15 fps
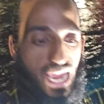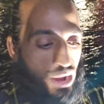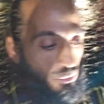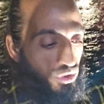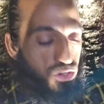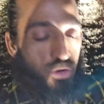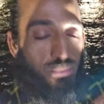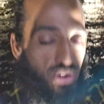And
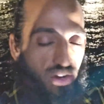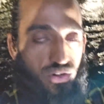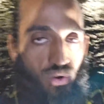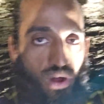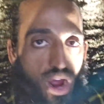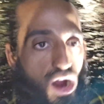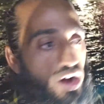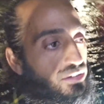when you block
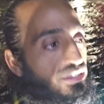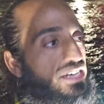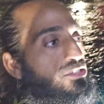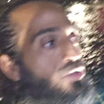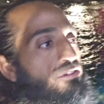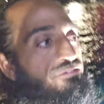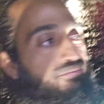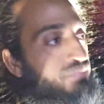your heart, there
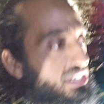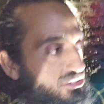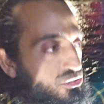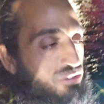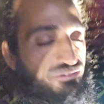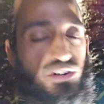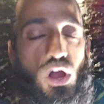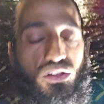is no there's
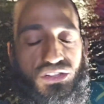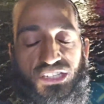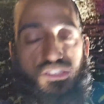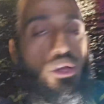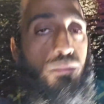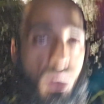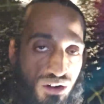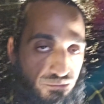no flow,
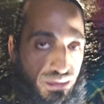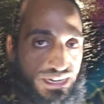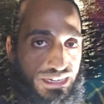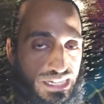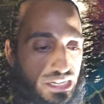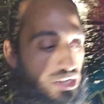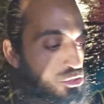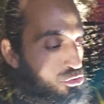there's no
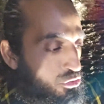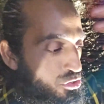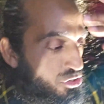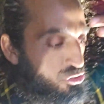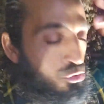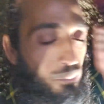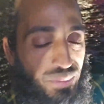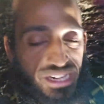movement, so
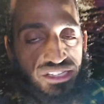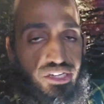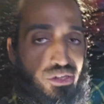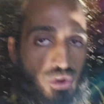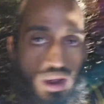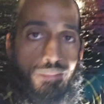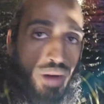you're suppressing your